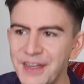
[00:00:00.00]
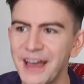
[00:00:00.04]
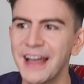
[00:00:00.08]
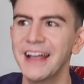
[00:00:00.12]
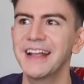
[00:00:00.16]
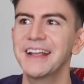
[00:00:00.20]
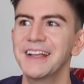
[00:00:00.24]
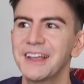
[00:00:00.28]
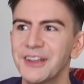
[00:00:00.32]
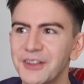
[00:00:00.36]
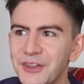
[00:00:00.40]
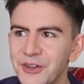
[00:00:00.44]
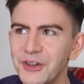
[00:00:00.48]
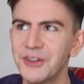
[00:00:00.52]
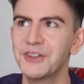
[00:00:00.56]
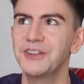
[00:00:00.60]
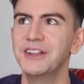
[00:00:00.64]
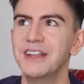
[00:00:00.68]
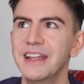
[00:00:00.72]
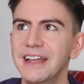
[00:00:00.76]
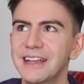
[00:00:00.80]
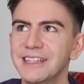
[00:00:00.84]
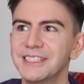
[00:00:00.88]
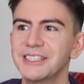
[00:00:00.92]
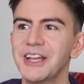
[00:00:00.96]
thank
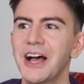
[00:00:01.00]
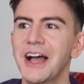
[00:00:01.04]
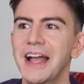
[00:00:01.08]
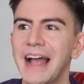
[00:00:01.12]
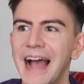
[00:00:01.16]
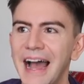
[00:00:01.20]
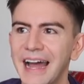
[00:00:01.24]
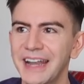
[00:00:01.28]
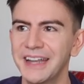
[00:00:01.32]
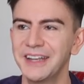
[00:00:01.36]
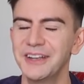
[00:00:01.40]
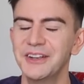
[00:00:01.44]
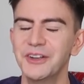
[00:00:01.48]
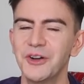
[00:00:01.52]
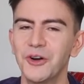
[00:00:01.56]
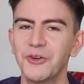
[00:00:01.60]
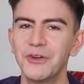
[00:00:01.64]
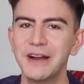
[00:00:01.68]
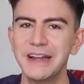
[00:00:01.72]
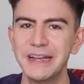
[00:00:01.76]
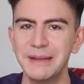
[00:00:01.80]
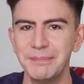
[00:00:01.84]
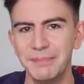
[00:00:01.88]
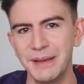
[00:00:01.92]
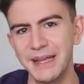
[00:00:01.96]
goodness I hadn't
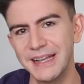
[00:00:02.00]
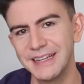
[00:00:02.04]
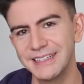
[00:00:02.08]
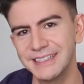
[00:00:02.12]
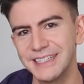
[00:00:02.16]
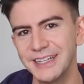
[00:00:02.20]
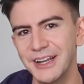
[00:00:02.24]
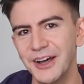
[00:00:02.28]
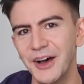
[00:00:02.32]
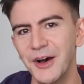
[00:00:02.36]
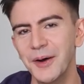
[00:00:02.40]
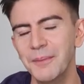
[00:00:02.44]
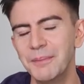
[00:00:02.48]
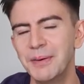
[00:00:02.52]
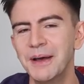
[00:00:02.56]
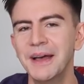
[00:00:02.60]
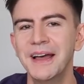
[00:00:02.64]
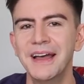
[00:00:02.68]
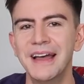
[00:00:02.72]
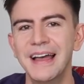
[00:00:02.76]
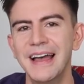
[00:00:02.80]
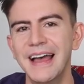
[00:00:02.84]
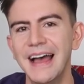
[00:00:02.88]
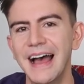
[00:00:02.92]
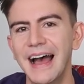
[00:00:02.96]
already picked it up
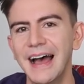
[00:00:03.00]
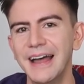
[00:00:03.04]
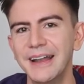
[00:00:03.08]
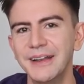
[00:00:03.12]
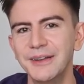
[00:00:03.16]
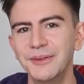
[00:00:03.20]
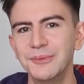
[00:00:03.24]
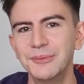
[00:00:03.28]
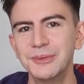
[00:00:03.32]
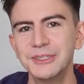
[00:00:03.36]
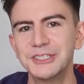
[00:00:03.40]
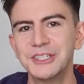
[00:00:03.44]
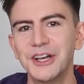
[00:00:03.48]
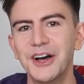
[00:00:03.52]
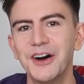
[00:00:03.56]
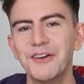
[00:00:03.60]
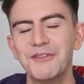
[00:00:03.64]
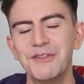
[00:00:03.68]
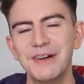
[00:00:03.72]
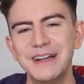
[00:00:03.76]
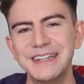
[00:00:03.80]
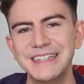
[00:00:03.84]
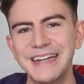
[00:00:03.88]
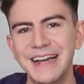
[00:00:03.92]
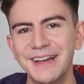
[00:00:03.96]
and was
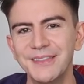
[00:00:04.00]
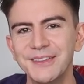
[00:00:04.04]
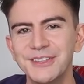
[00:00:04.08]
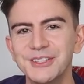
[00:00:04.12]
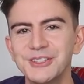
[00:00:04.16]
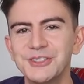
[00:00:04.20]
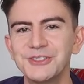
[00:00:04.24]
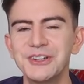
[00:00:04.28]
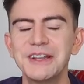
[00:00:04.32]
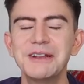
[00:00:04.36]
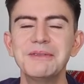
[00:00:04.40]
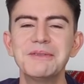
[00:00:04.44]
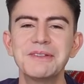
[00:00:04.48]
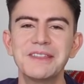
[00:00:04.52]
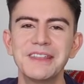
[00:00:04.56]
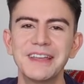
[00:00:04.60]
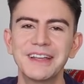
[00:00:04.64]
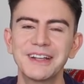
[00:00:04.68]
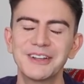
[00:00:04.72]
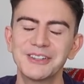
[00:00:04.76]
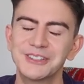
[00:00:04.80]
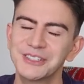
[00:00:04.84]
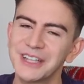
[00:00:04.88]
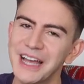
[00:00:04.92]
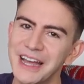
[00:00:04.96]
halfway down the street with it,
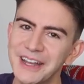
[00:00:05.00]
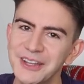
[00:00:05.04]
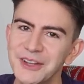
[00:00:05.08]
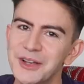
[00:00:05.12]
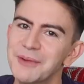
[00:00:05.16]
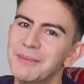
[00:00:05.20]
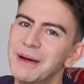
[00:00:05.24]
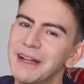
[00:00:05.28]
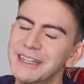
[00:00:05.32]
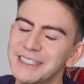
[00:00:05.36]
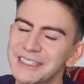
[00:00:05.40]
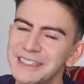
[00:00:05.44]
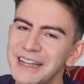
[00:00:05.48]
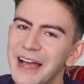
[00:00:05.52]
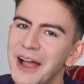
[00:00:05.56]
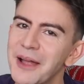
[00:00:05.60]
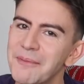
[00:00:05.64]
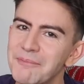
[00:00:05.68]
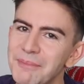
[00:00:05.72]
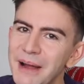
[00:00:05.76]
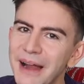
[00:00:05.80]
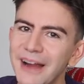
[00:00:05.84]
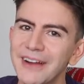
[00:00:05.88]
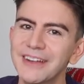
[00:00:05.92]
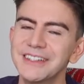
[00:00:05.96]
because can you imagine how
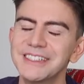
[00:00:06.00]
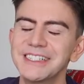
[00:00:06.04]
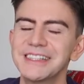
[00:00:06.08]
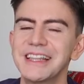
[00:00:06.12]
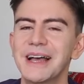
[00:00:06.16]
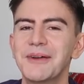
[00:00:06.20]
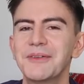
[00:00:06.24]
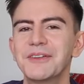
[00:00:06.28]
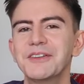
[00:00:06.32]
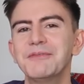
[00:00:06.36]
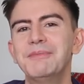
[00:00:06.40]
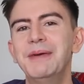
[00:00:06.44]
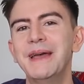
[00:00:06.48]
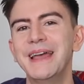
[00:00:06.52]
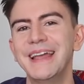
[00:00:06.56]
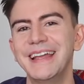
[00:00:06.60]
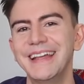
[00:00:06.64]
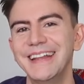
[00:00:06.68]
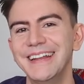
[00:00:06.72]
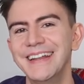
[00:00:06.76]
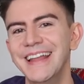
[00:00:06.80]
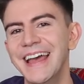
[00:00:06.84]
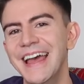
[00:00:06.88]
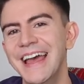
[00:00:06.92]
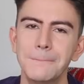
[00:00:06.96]
embarrassing that would have
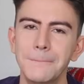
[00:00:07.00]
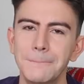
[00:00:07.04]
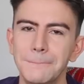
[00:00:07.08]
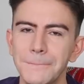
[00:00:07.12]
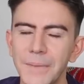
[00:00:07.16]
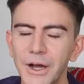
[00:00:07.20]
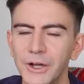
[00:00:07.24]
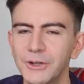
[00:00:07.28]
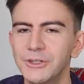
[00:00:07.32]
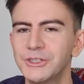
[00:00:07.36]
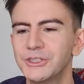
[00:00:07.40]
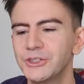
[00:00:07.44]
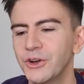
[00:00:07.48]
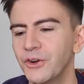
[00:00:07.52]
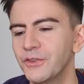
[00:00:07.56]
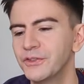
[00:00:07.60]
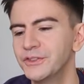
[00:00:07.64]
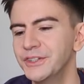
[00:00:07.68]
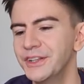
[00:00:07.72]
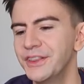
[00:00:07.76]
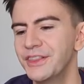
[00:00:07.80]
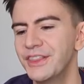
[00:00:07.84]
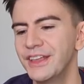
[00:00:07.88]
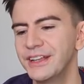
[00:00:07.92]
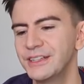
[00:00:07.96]
been? Most
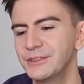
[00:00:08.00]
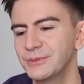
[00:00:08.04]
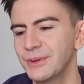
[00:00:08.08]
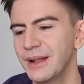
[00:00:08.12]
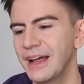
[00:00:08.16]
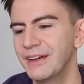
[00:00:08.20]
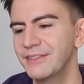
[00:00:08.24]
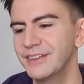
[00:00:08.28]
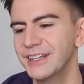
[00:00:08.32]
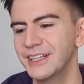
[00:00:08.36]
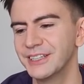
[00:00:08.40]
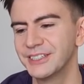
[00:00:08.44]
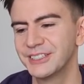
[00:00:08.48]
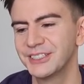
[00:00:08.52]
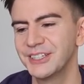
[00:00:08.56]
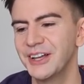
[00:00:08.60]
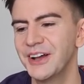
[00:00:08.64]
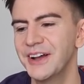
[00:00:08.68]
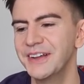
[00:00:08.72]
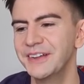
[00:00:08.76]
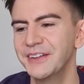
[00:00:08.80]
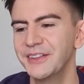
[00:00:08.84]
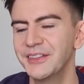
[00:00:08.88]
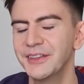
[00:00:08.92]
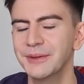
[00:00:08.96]
often things will have a little
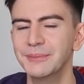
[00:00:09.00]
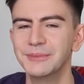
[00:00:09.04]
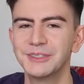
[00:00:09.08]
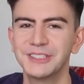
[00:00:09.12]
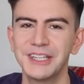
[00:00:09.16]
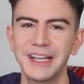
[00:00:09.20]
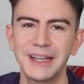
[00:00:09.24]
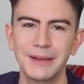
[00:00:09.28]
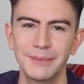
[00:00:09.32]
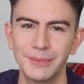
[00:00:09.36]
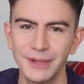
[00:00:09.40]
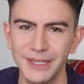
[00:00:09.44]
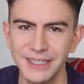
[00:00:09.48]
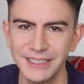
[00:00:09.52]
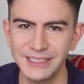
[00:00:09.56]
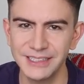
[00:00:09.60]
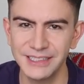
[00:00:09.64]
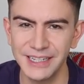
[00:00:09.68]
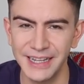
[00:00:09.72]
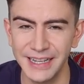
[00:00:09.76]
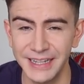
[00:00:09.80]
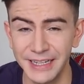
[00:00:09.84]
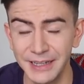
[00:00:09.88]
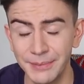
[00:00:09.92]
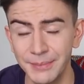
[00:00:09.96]
sign on them saying please
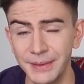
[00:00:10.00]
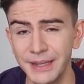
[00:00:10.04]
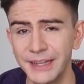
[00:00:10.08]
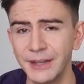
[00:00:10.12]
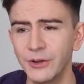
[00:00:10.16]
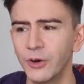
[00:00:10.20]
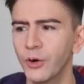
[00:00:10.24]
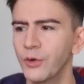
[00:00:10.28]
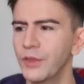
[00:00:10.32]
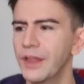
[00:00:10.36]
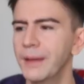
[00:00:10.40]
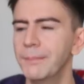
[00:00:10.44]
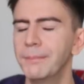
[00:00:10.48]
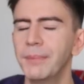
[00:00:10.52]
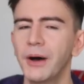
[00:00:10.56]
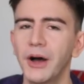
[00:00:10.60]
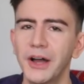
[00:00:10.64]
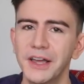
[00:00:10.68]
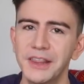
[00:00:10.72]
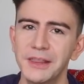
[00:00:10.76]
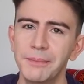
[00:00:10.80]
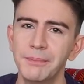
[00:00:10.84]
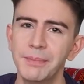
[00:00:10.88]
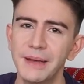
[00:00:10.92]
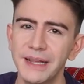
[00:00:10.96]
take me, or they're
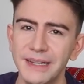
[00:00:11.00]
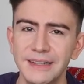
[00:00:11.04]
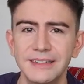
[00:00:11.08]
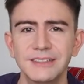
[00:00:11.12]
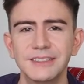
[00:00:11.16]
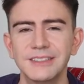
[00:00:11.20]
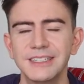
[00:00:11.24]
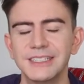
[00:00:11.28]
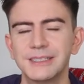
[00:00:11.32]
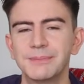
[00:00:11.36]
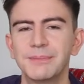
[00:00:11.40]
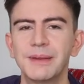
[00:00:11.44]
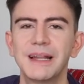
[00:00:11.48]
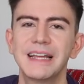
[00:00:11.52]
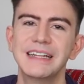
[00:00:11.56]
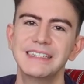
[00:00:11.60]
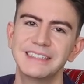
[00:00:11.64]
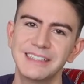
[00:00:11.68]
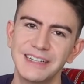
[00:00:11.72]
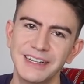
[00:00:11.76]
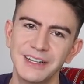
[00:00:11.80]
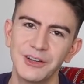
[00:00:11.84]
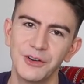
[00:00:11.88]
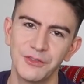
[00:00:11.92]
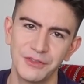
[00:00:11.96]
by the bins and it's
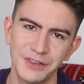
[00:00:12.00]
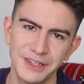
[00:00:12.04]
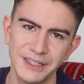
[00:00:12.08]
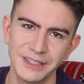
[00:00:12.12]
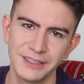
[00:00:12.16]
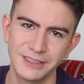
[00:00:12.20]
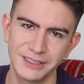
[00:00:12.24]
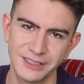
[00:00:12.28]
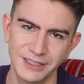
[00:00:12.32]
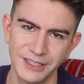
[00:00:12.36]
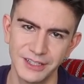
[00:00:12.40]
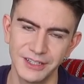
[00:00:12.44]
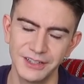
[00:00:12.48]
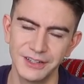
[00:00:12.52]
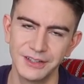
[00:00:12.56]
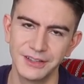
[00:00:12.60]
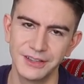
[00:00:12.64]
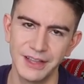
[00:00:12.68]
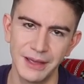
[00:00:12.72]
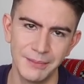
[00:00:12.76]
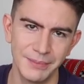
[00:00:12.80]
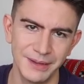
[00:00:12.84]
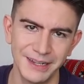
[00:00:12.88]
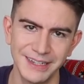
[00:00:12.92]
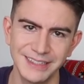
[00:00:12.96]
blatantly obvious that
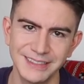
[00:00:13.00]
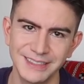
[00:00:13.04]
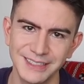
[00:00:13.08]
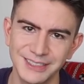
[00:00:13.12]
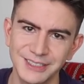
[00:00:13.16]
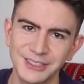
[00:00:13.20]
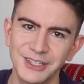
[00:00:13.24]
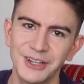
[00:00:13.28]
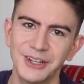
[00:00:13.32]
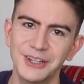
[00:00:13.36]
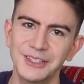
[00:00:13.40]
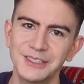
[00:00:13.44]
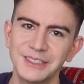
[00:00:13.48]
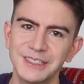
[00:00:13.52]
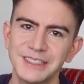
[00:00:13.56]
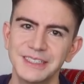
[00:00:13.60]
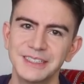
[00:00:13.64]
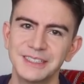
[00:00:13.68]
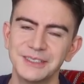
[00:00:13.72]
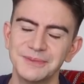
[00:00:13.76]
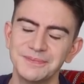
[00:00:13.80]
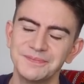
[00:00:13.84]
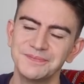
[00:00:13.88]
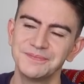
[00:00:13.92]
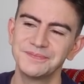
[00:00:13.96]
they're being
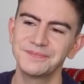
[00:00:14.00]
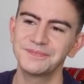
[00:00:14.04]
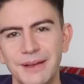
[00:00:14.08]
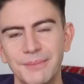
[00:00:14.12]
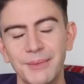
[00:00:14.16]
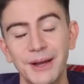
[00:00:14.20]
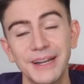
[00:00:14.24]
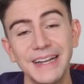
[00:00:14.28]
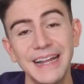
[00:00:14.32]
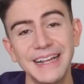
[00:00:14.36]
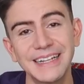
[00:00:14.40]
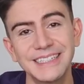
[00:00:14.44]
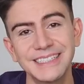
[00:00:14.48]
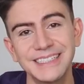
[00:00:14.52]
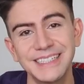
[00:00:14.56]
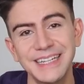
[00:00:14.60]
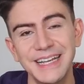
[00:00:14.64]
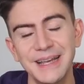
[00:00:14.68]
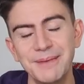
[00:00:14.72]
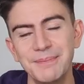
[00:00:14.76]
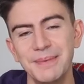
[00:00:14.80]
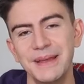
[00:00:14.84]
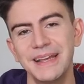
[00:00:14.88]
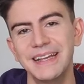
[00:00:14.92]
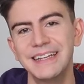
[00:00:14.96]
discarded. My next
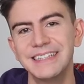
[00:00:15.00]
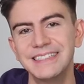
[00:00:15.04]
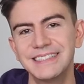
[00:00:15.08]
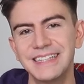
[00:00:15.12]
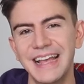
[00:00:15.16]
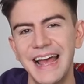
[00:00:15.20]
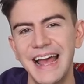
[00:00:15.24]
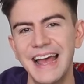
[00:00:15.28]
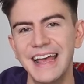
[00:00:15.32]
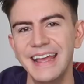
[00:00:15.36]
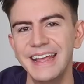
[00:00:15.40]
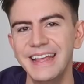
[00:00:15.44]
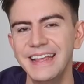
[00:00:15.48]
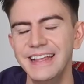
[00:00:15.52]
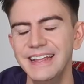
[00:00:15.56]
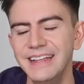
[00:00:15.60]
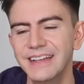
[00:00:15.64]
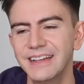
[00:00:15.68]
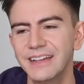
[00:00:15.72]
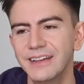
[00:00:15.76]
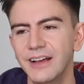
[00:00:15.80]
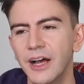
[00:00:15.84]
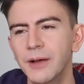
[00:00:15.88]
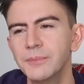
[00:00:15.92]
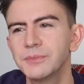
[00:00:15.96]
tip is
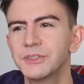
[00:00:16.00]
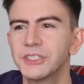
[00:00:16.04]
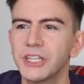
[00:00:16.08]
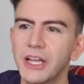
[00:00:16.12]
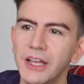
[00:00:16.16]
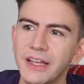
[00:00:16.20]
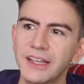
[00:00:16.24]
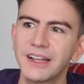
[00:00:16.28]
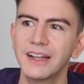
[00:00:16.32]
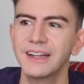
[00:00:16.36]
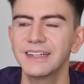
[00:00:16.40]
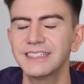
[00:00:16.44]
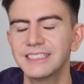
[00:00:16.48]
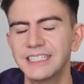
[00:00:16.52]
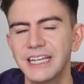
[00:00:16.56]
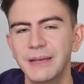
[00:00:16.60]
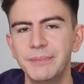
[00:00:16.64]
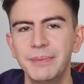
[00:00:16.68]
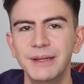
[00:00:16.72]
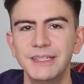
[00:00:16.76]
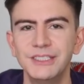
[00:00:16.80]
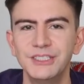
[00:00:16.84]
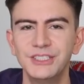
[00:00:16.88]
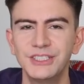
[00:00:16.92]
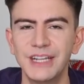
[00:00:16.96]
a upcycling
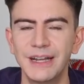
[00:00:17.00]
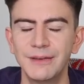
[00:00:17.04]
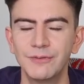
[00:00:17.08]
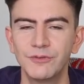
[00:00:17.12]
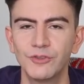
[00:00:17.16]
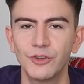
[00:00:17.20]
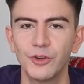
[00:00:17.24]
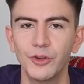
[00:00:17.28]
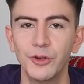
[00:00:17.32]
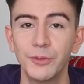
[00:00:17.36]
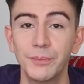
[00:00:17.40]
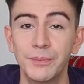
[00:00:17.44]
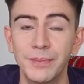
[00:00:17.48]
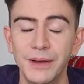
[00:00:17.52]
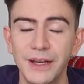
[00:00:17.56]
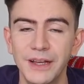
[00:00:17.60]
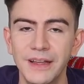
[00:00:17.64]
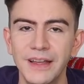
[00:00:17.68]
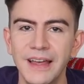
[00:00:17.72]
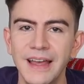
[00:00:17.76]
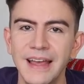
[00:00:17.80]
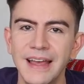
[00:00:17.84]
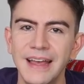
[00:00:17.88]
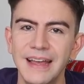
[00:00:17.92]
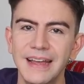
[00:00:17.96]
tip in general,
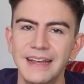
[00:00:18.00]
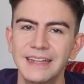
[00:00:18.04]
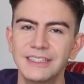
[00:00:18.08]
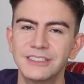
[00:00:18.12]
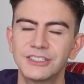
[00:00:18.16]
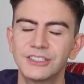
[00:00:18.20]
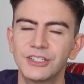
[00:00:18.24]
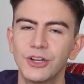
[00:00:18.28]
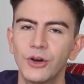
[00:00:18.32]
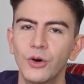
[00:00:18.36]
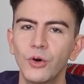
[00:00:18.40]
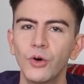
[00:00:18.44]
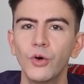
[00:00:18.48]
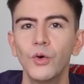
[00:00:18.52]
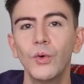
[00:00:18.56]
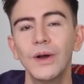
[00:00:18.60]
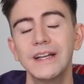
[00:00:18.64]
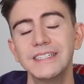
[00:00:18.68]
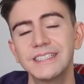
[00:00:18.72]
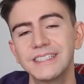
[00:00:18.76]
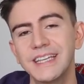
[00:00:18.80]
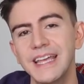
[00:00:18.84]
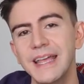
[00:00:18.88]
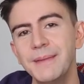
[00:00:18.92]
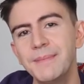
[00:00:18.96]
but it's to
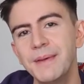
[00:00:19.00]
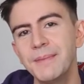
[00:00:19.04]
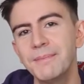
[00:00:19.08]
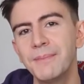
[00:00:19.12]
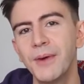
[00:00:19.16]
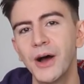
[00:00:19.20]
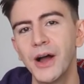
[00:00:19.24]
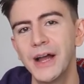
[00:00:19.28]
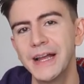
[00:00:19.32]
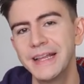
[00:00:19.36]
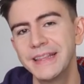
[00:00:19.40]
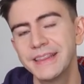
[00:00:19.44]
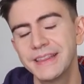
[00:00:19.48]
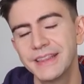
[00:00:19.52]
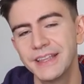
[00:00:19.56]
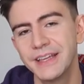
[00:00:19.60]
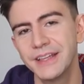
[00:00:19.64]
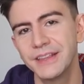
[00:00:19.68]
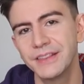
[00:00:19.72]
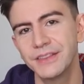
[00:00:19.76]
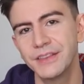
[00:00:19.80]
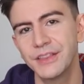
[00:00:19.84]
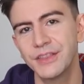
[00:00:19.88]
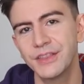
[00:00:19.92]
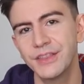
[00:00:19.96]
always keep in mind
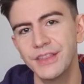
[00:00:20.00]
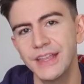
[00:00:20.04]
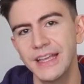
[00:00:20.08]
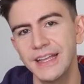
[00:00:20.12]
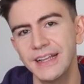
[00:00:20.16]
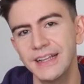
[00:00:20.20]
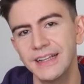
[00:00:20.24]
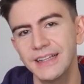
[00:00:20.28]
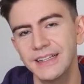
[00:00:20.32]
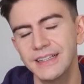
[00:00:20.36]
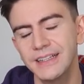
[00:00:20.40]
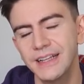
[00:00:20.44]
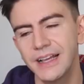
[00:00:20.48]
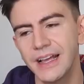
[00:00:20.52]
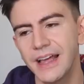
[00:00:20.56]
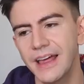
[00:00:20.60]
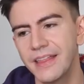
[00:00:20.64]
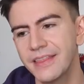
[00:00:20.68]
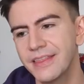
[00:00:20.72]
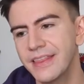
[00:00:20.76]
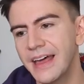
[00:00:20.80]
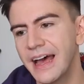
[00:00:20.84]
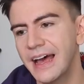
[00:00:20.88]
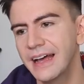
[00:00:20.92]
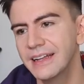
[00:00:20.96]
that the thing
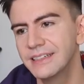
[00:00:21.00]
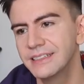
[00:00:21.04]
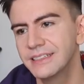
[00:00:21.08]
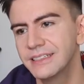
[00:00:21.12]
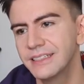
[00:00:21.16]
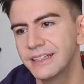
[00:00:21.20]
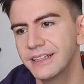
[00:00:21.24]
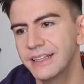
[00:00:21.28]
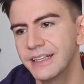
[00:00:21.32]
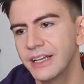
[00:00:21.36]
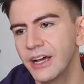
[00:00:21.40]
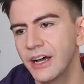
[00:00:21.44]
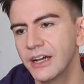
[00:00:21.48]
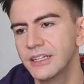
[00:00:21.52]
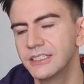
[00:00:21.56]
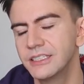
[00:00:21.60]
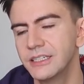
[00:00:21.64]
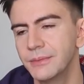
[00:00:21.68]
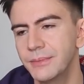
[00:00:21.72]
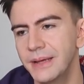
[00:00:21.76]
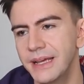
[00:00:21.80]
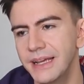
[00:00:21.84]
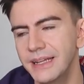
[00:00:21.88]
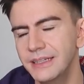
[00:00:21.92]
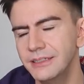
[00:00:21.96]
that the
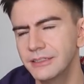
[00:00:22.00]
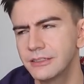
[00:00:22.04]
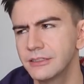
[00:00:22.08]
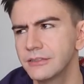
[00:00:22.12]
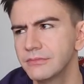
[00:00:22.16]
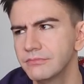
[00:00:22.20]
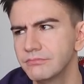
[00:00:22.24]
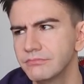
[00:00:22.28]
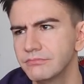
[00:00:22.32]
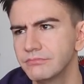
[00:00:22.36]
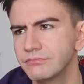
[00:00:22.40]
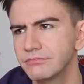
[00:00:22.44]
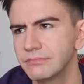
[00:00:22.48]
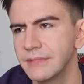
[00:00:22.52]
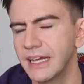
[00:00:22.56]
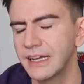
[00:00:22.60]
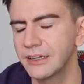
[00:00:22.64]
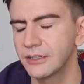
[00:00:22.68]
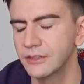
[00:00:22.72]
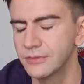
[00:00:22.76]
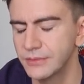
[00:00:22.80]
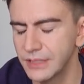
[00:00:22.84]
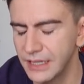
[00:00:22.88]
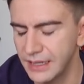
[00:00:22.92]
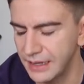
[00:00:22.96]
item is, hang
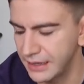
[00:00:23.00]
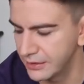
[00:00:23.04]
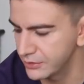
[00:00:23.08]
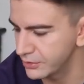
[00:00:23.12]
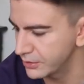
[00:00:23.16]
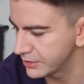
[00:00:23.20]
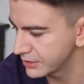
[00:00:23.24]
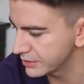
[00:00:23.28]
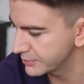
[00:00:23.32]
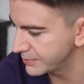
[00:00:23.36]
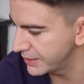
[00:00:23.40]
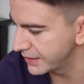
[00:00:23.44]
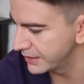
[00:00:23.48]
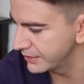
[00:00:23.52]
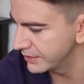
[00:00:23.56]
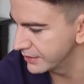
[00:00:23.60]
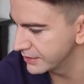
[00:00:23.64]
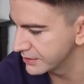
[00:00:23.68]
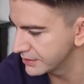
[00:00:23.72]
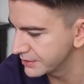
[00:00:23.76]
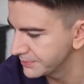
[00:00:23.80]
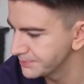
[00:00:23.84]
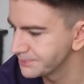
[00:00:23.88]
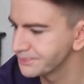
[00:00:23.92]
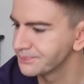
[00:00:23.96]
on, how do I explain
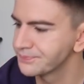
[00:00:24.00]
this?